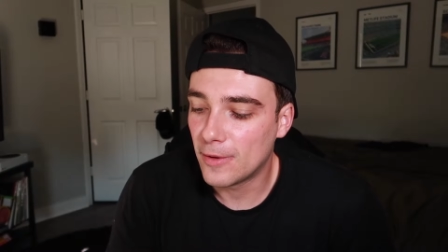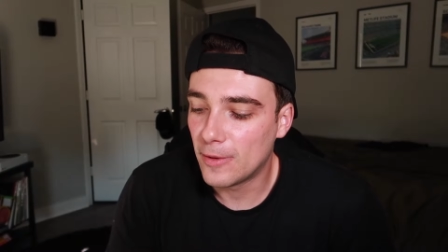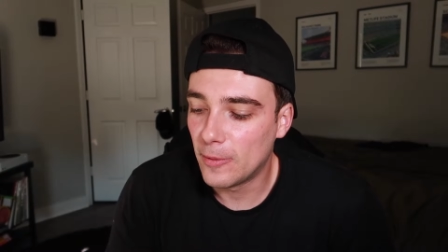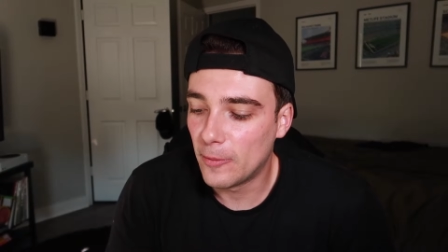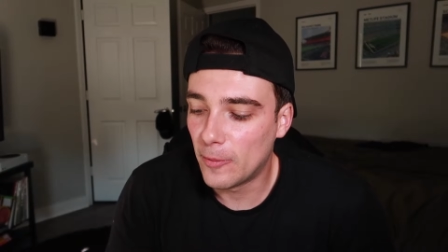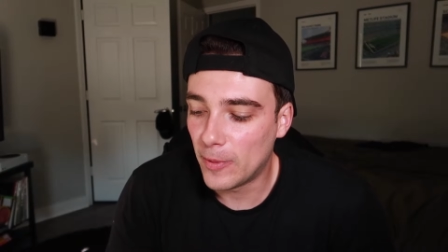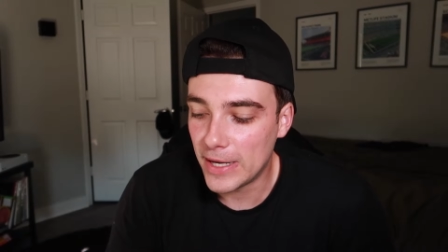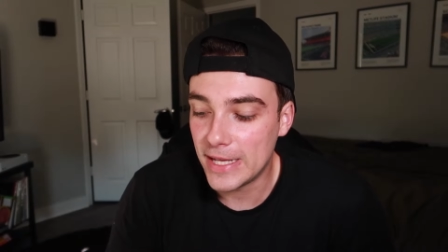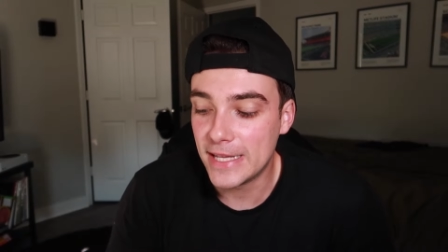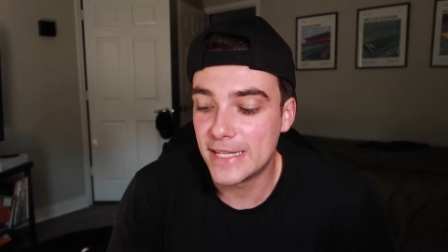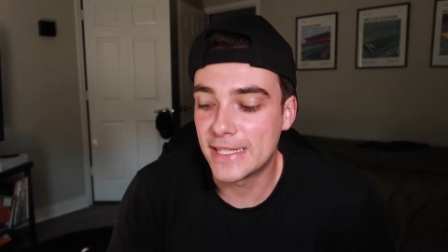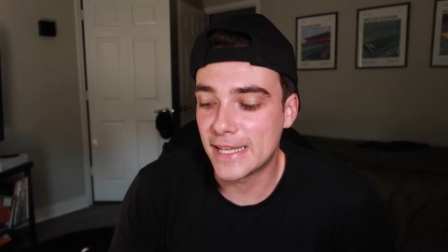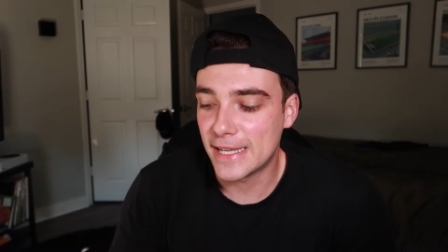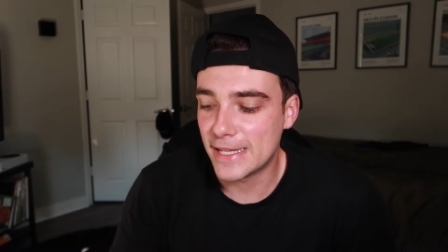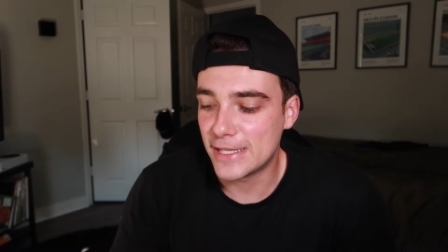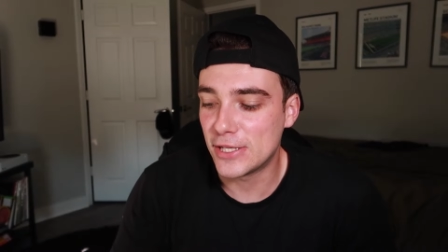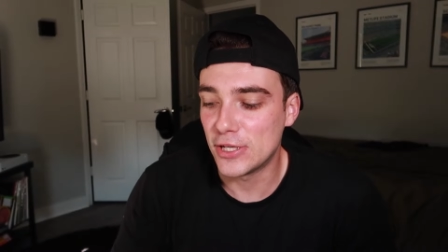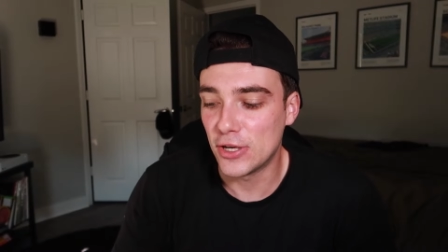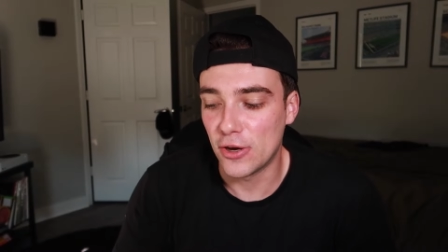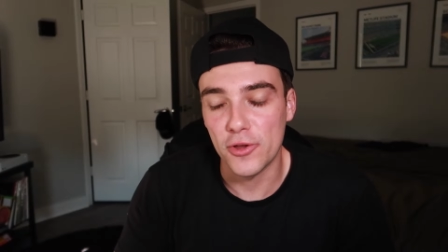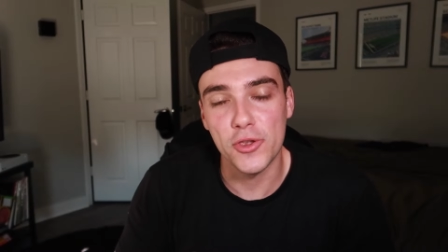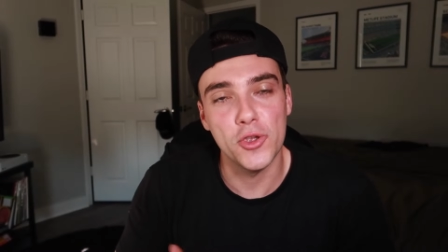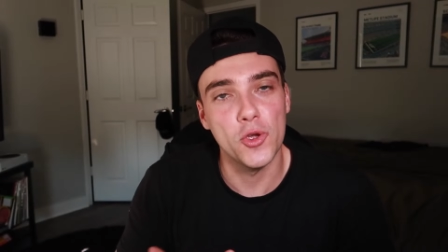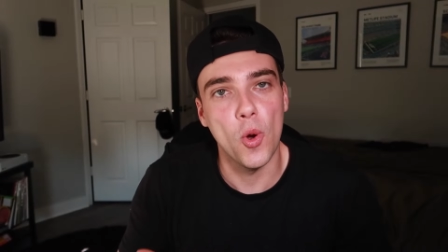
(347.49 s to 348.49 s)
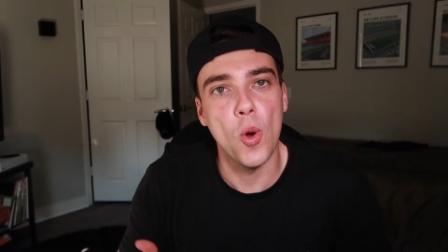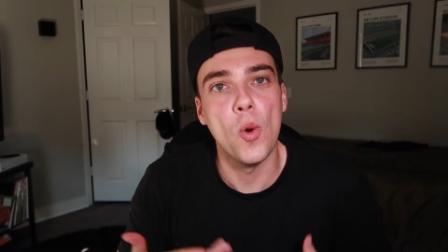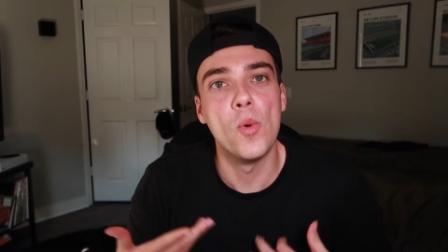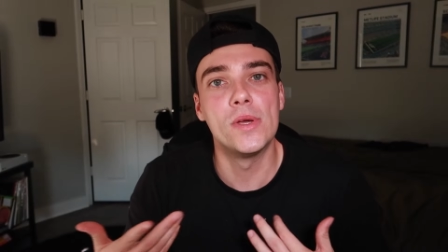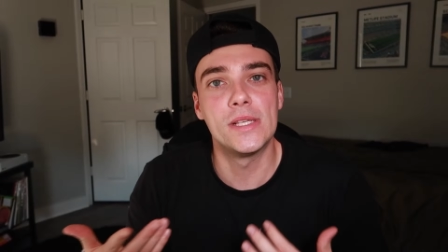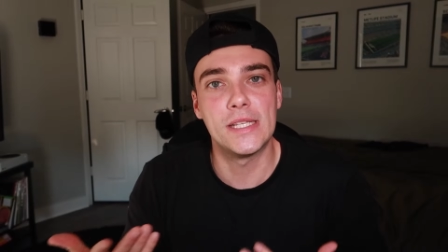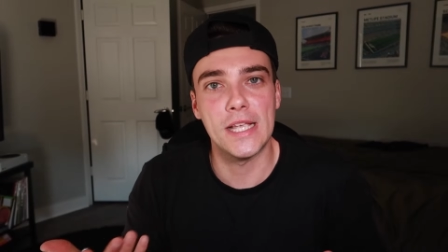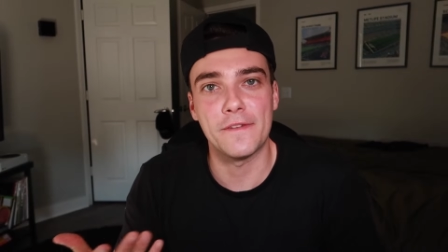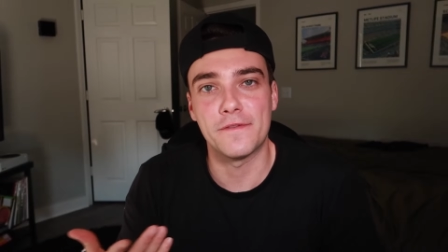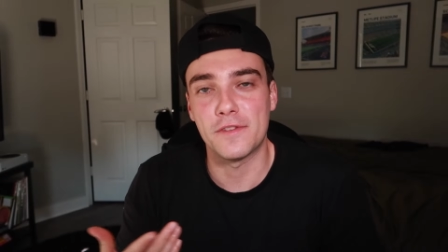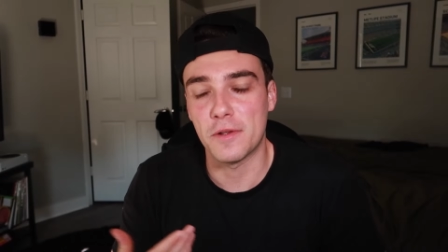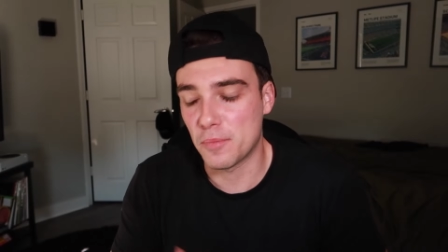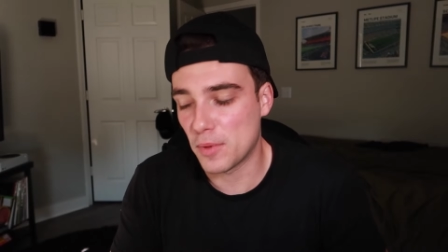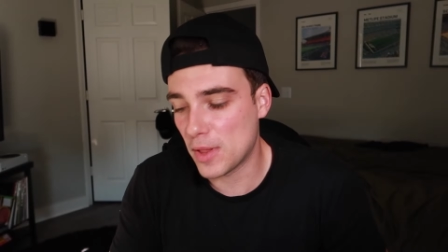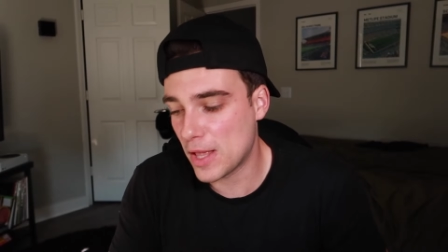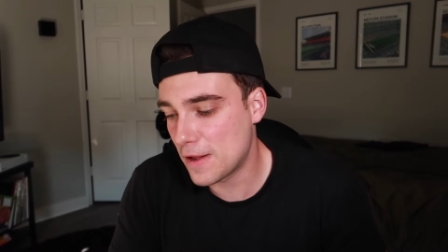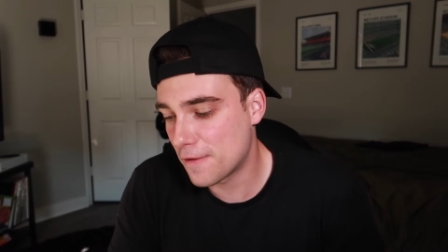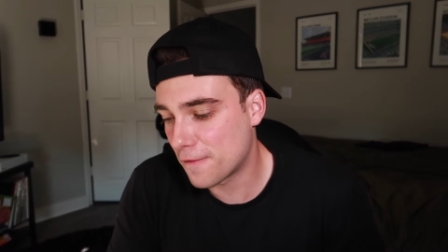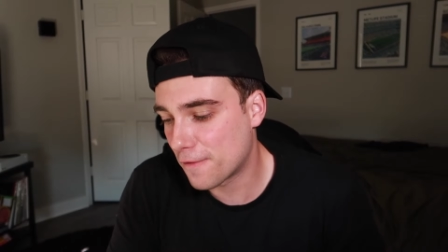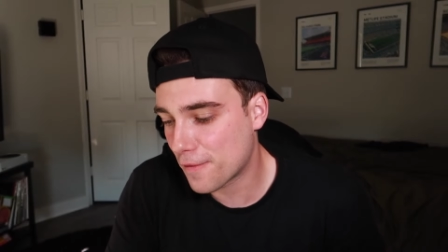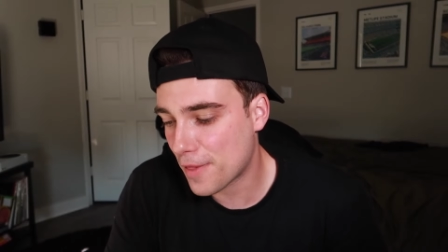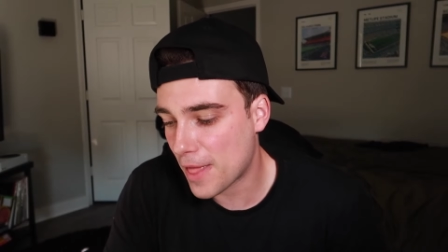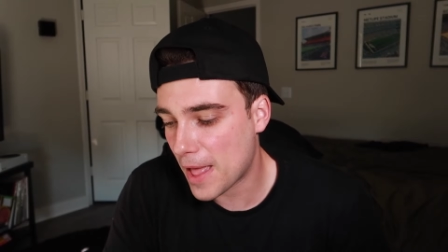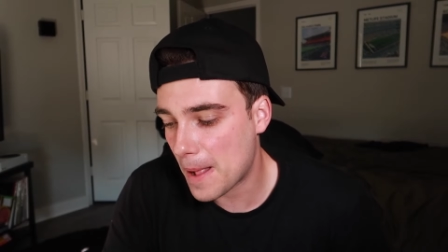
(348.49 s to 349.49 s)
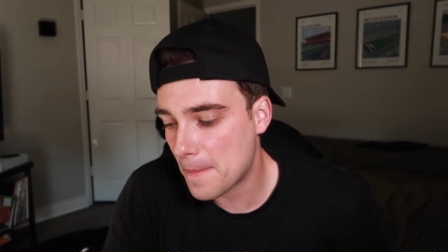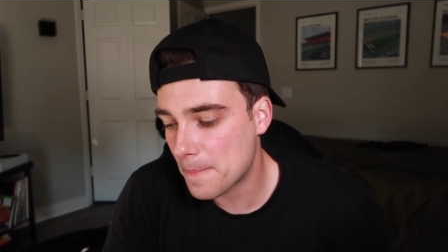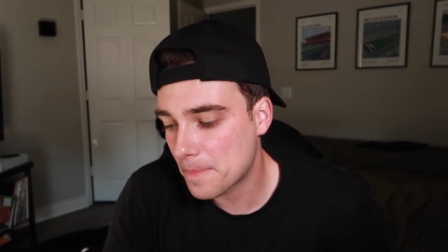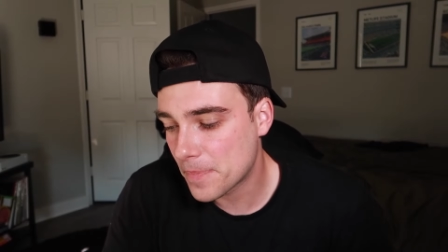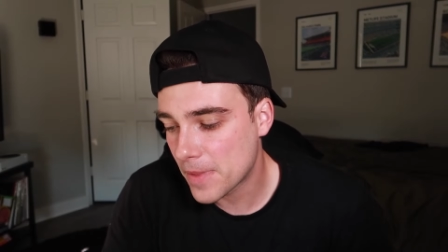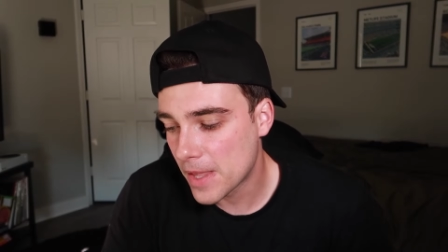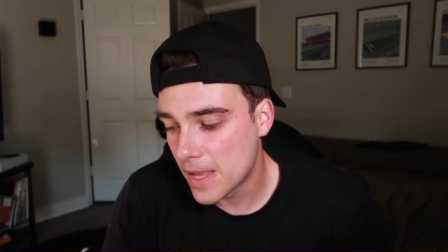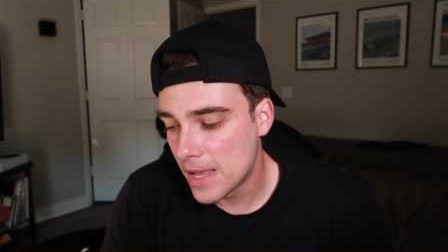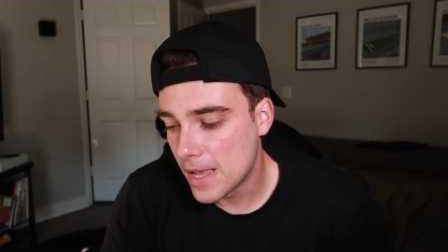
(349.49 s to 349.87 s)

when he says you know you always have to plan for that,